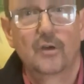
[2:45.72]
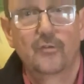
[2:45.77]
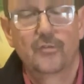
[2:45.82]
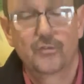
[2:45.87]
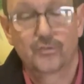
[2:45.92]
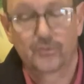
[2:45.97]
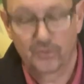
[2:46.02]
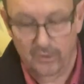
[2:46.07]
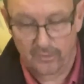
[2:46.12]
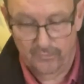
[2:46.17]

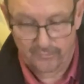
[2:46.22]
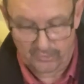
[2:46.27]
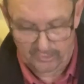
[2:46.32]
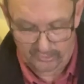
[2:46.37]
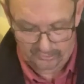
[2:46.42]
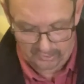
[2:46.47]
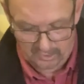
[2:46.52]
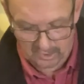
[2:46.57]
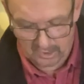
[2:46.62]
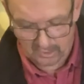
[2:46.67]

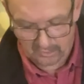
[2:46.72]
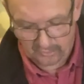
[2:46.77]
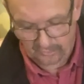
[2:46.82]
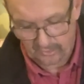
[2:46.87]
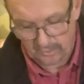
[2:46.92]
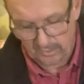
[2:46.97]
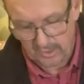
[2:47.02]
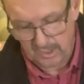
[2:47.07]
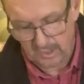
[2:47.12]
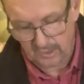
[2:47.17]
surface,
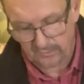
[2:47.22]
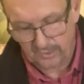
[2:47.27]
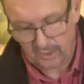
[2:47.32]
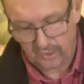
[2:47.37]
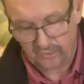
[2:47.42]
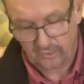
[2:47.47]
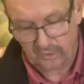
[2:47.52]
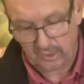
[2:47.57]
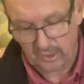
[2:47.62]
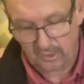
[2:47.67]
so there is
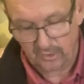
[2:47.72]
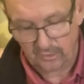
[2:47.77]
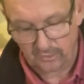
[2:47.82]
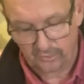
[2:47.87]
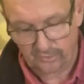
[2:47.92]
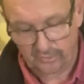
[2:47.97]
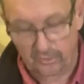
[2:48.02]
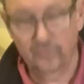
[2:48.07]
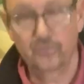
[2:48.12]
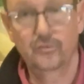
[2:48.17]
actually a
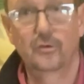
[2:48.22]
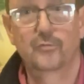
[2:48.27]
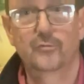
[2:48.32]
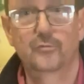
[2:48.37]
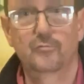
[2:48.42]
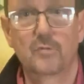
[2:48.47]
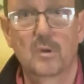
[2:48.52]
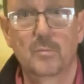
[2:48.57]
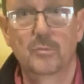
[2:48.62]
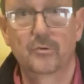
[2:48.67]
nice
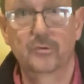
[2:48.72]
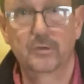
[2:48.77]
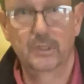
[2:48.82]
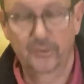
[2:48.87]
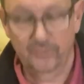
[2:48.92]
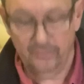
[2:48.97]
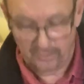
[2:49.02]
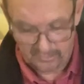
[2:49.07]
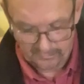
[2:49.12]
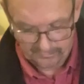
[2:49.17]
soft rubbery
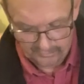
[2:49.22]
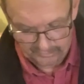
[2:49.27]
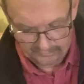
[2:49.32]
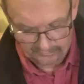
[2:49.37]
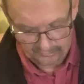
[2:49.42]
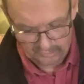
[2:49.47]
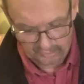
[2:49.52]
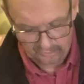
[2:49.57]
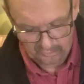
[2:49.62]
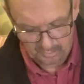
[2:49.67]
surface
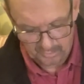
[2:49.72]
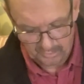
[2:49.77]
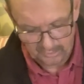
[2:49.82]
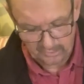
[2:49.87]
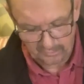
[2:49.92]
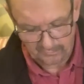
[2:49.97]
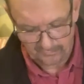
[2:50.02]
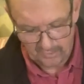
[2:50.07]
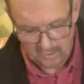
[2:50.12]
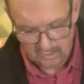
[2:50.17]
for you to put
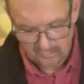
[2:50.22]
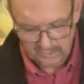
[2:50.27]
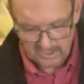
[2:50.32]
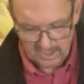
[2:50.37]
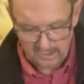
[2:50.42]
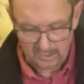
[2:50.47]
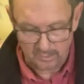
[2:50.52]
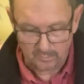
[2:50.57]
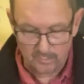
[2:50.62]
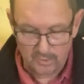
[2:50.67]
your phone
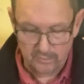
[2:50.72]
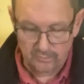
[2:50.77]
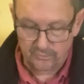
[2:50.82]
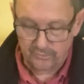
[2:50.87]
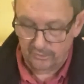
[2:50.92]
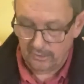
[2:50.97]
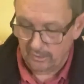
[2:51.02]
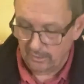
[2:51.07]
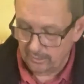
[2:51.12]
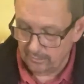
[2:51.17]
down. It won't
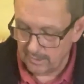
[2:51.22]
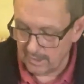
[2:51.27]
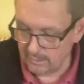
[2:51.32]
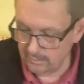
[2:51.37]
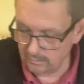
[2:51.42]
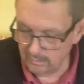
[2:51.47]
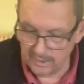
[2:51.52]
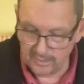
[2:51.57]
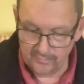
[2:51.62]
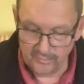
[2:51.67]
slide
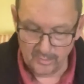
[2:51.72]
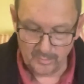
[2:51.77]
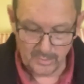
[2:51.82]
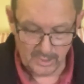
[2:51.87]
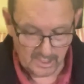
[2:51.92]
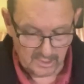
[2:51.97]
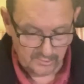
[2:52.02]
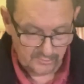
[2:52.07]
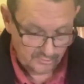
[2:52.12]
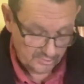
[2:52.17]
around all over the
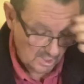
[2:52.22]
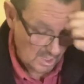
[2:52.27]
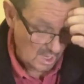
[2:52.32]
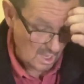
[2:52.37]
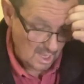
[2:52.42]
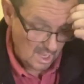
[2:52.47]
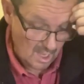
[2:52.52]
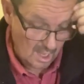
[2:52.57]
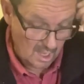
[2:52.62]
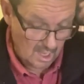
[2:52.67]
place.
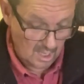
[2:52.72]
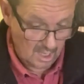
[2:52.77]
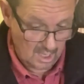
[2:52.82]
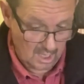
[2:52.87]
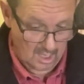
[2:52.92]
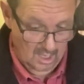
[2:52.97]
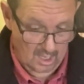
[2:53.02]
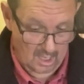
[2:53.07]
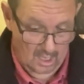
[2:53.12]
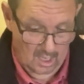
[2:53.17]

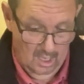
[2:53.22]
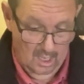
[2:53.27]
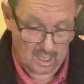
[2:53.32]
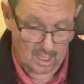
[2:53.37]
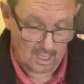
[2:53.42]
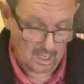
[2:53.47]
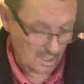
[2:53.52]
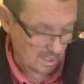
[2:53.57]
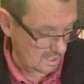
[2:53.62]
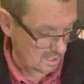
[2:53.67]
Does